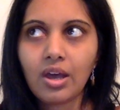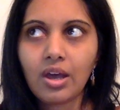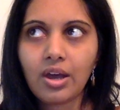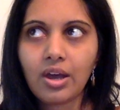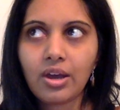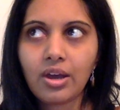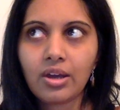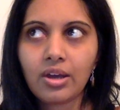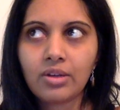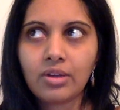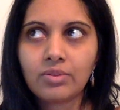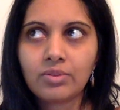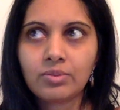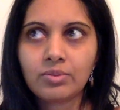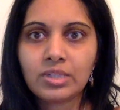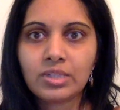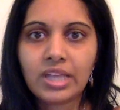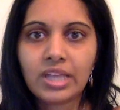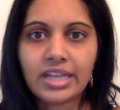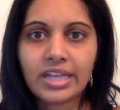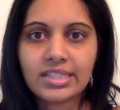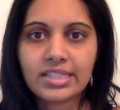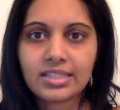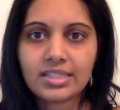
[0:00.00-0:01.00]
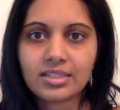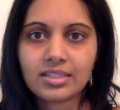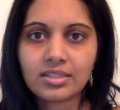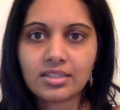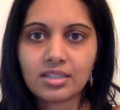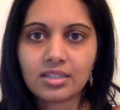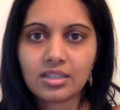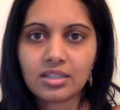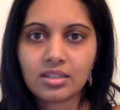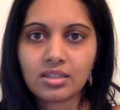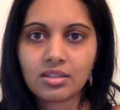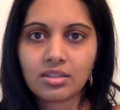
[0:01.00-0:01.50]
are realizing
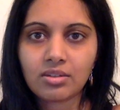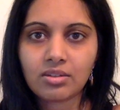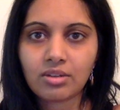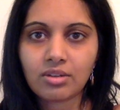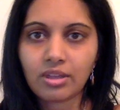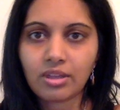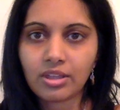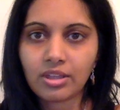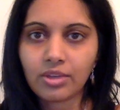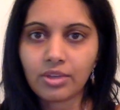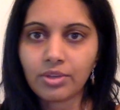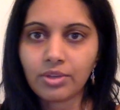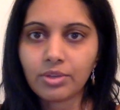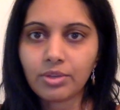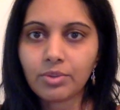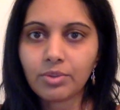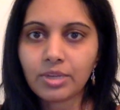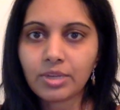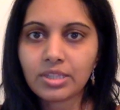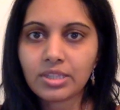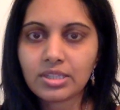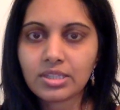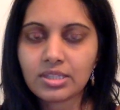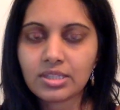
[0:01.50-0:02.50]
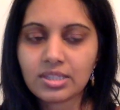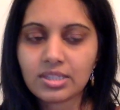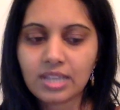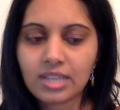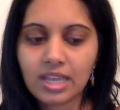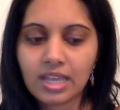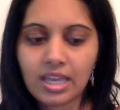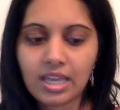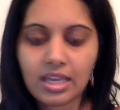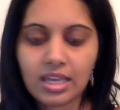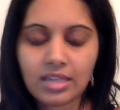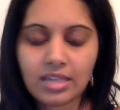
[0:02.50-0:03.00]
that they're not the only ones,
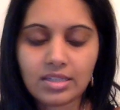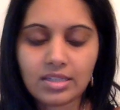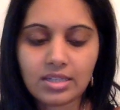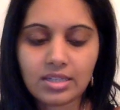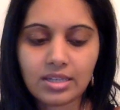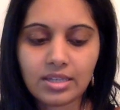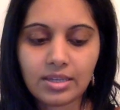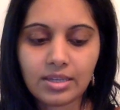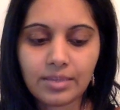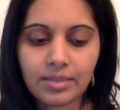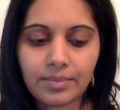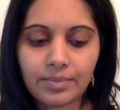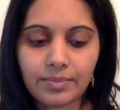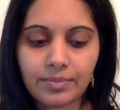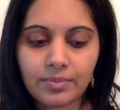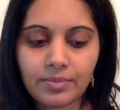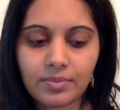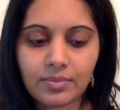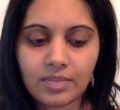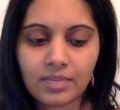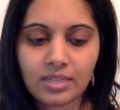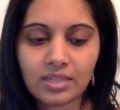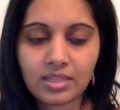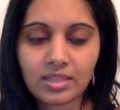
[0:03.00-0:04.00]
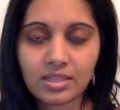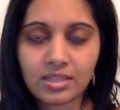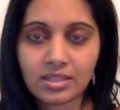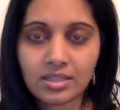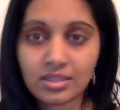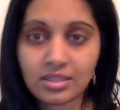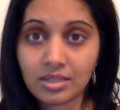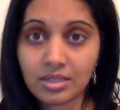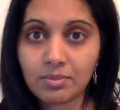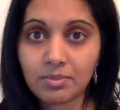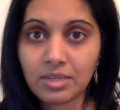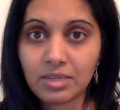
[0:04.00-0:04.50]
and that
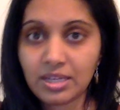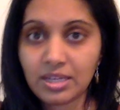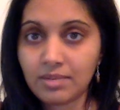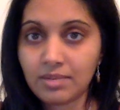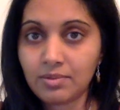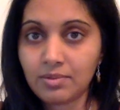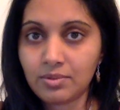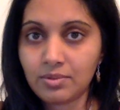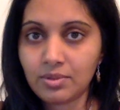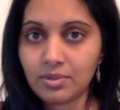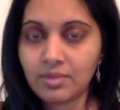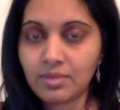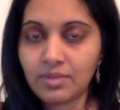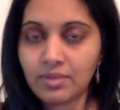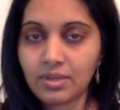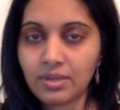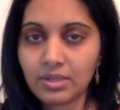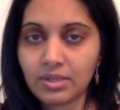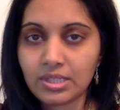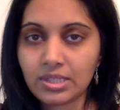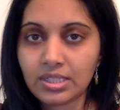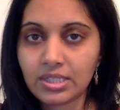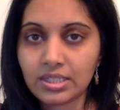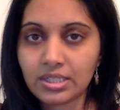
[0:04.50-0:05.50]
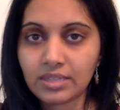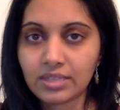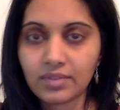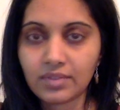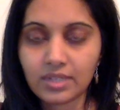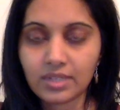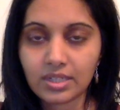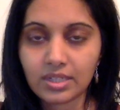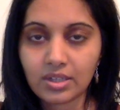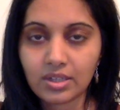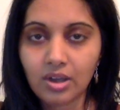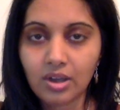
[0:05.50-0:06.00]
this could be a very
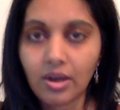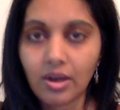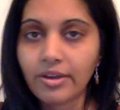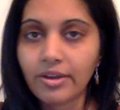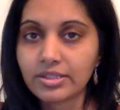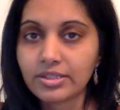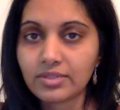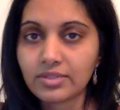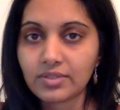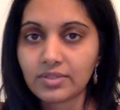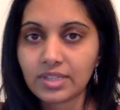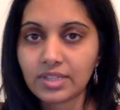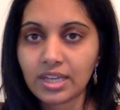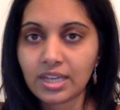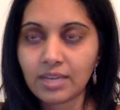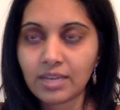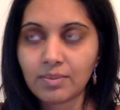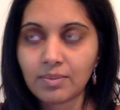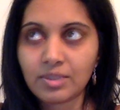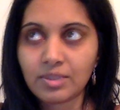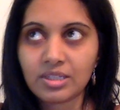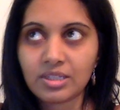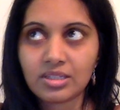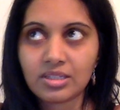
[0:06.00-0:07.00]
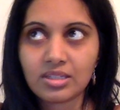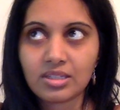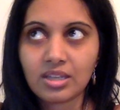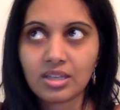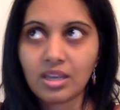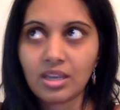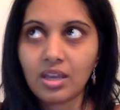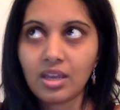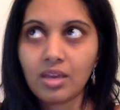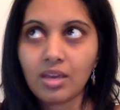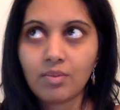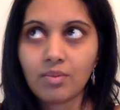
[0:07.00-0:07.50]
significant cause for that, because
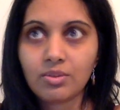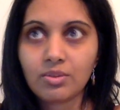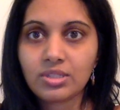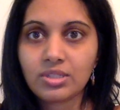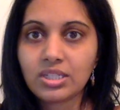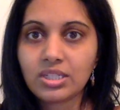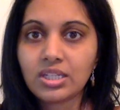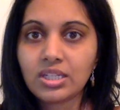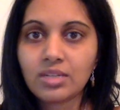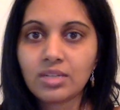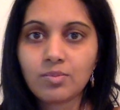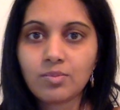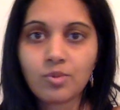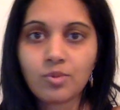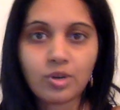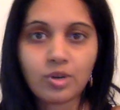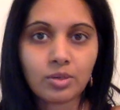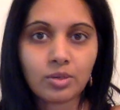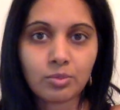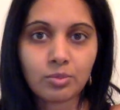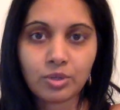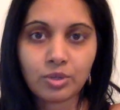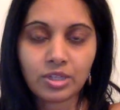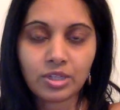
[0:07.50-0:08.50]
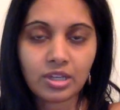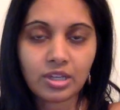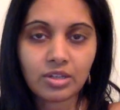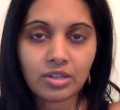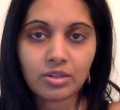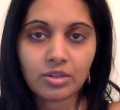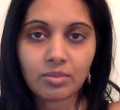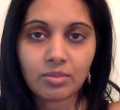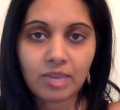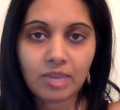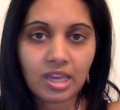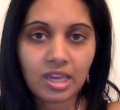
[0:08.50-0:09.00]
we're seeing more and more
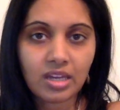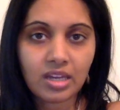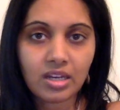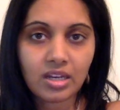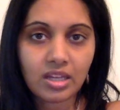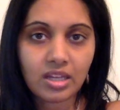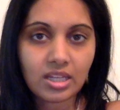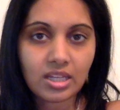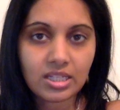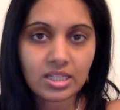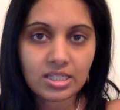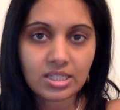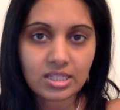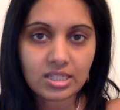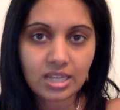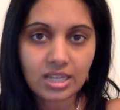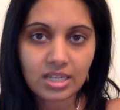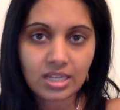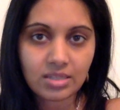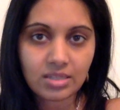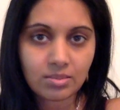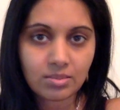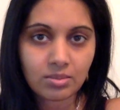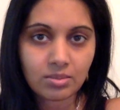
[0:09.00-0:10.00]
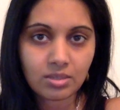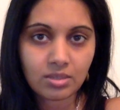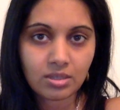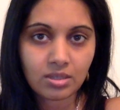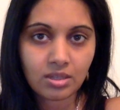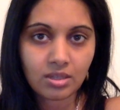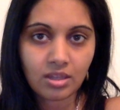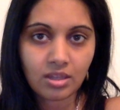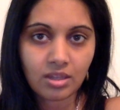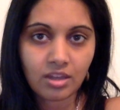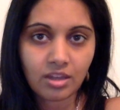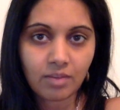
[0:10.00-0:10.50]
younger men these days with
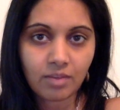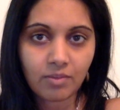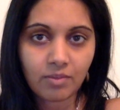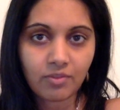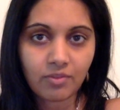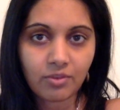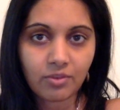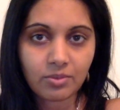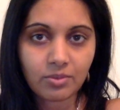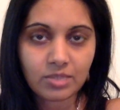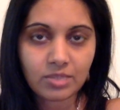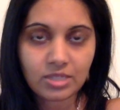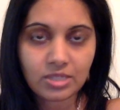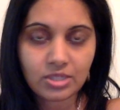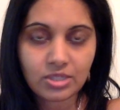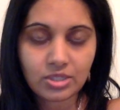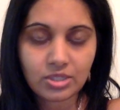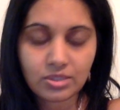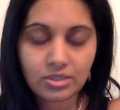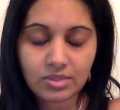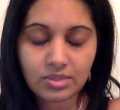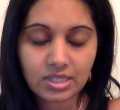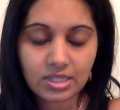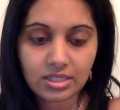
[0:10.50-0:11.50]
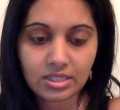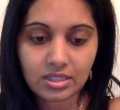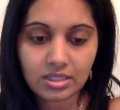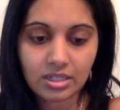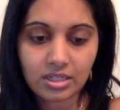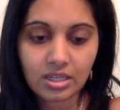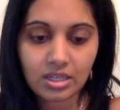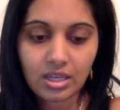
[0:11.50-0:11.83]
a lot of performance issues, and